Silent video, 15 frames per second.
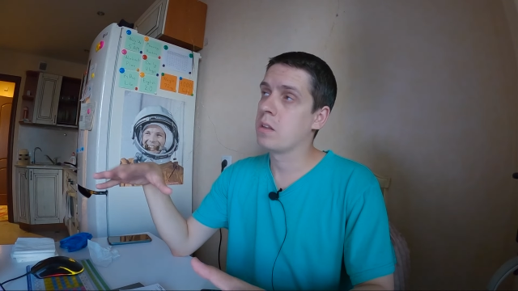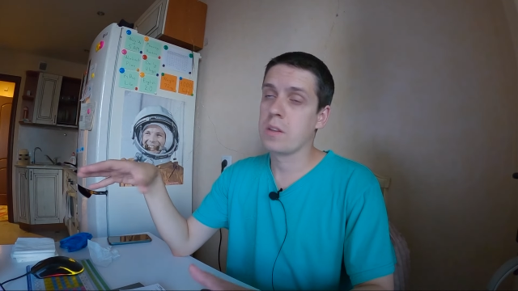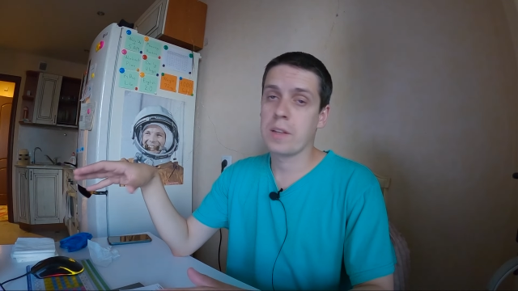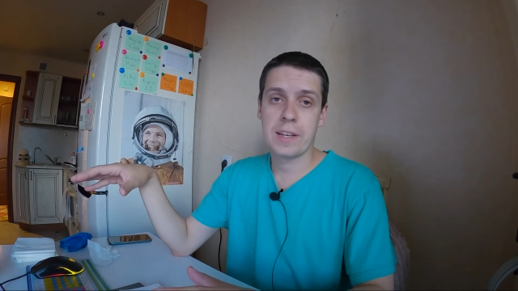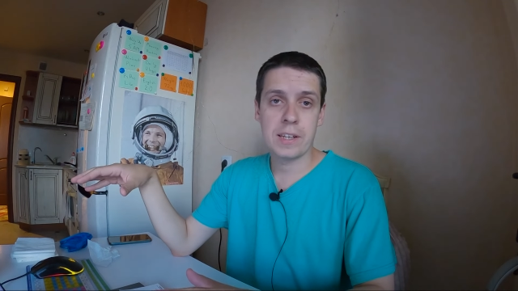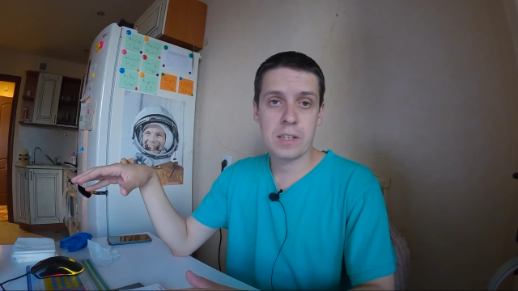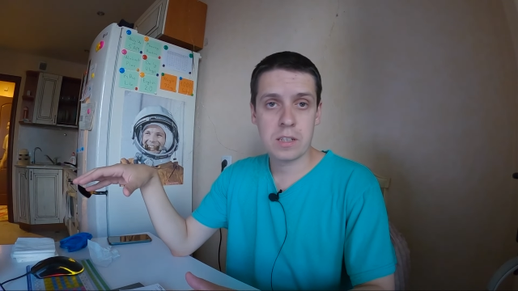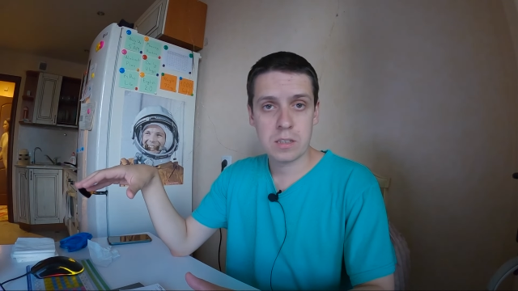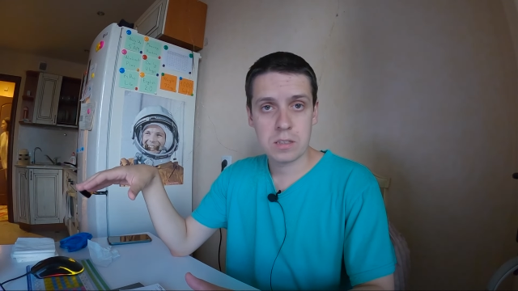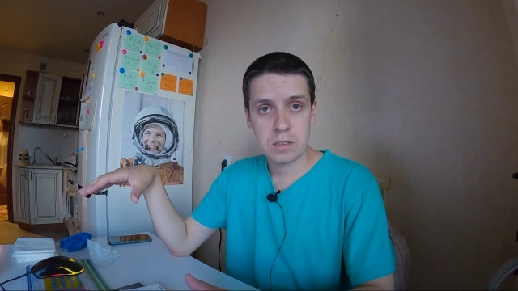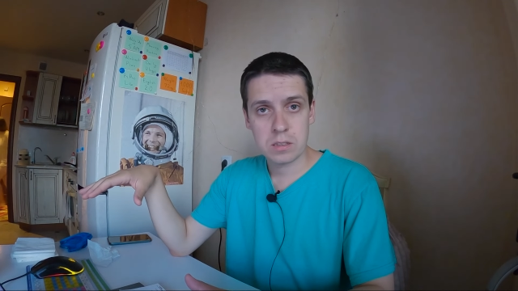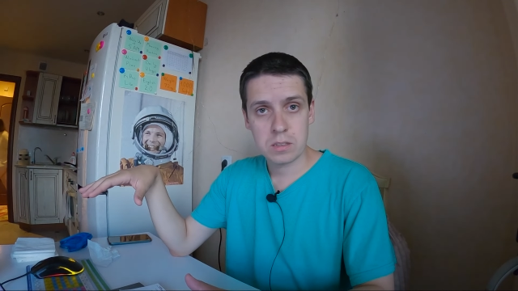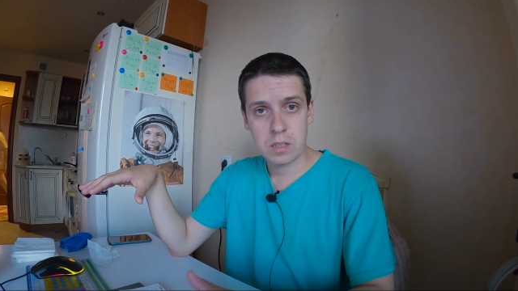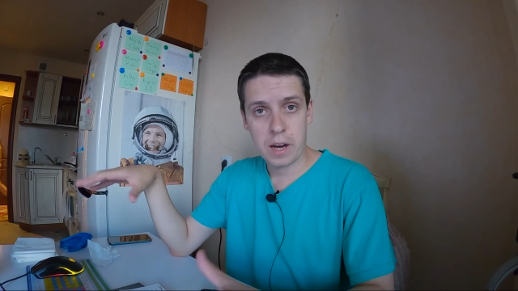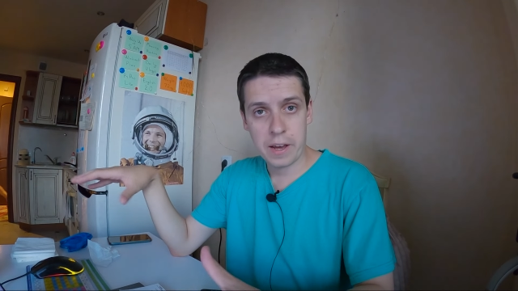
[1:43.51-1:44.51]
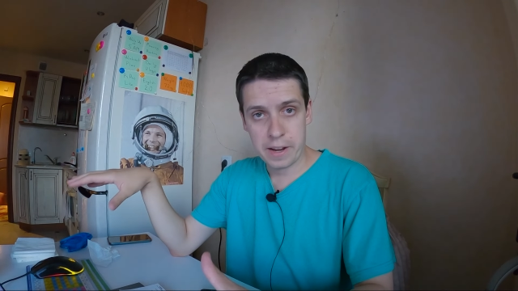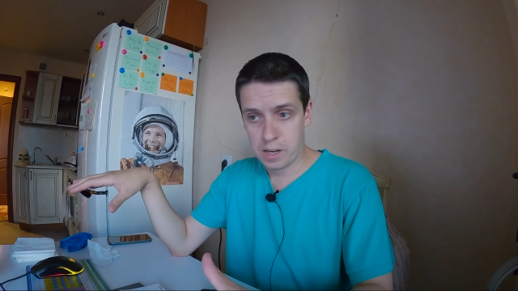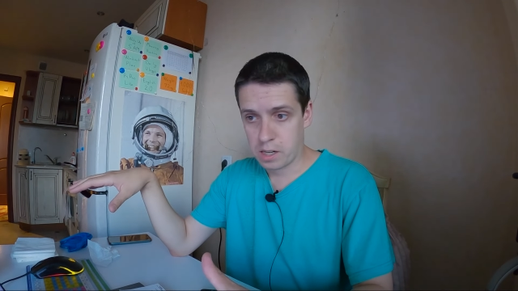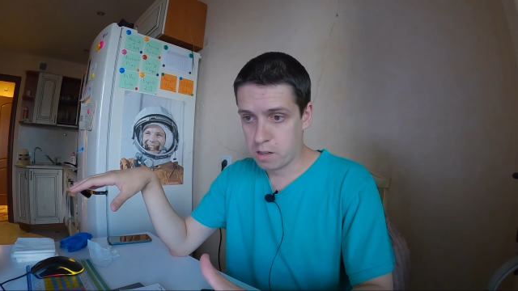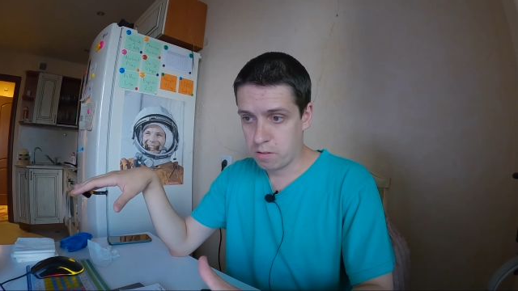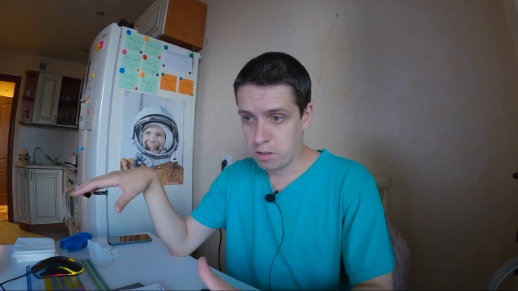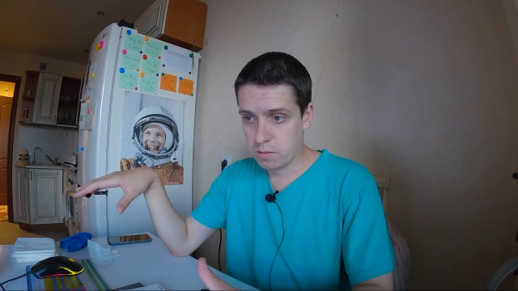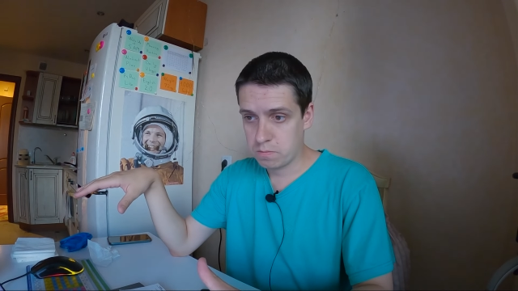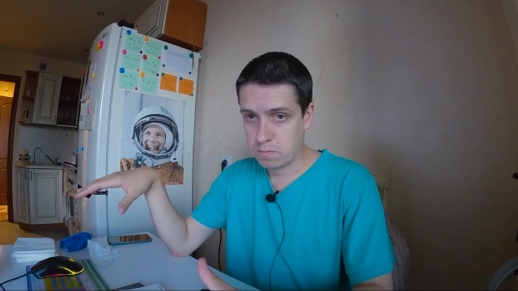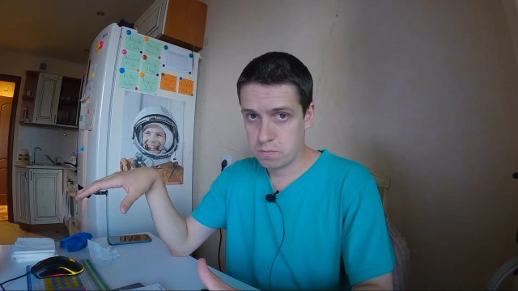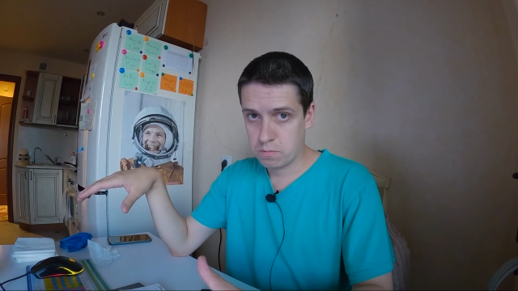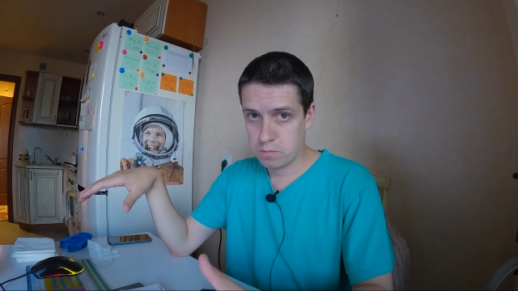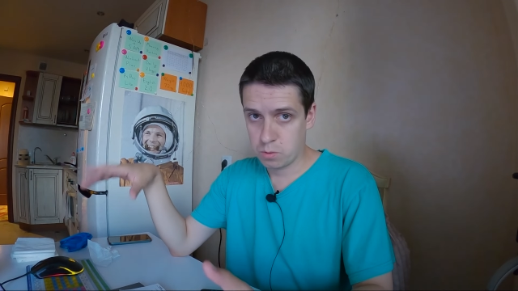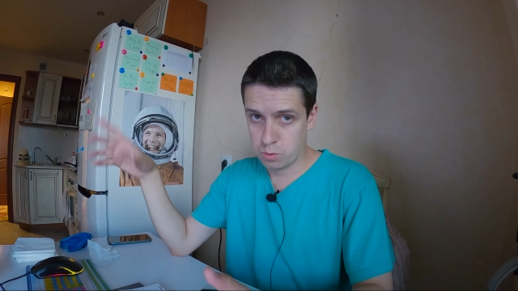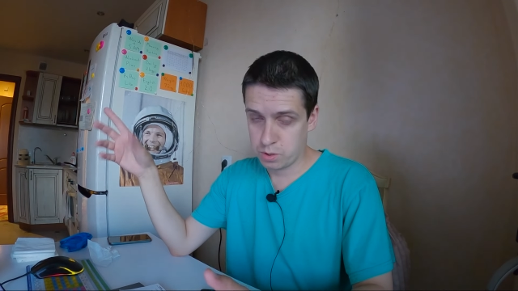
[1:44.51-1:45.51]
lake Orekhovo
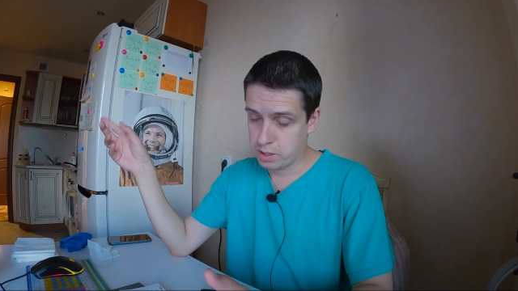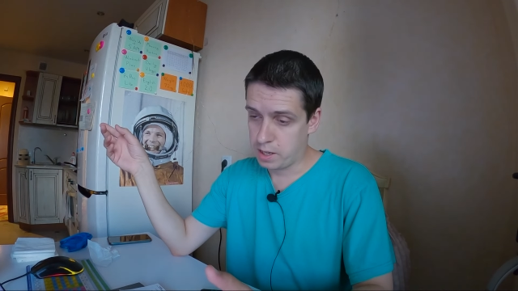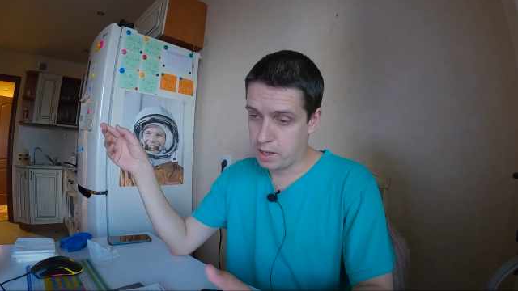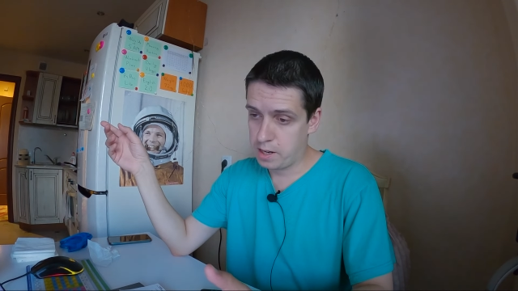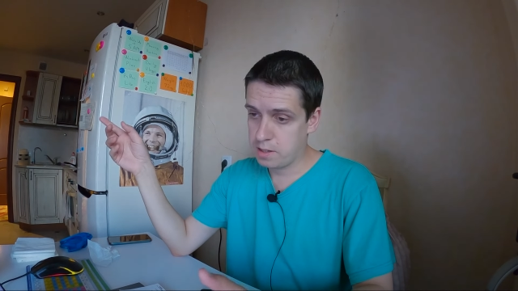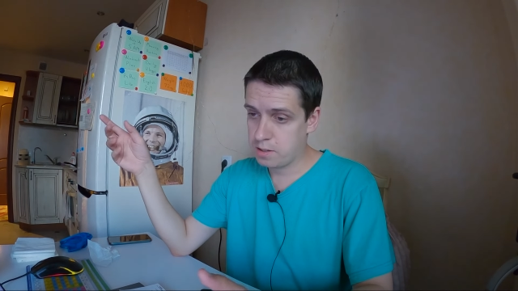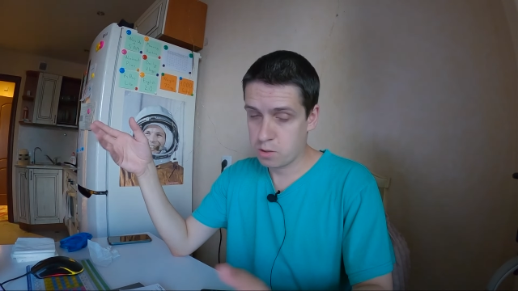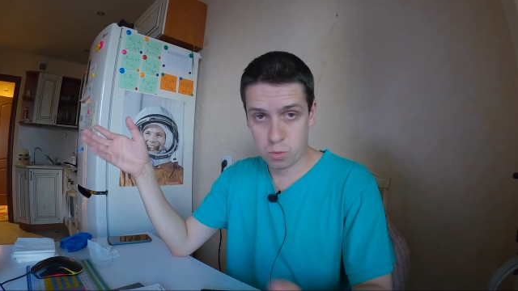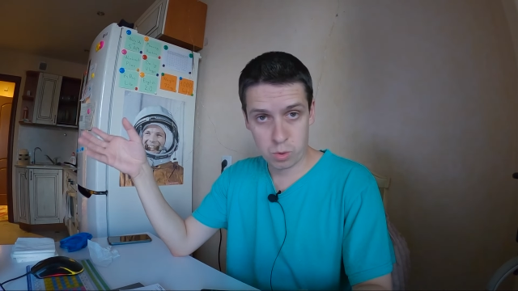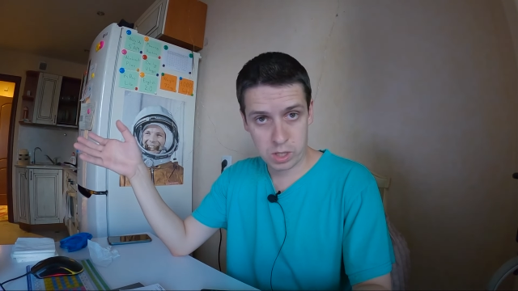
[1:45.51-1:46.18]
with Eliss.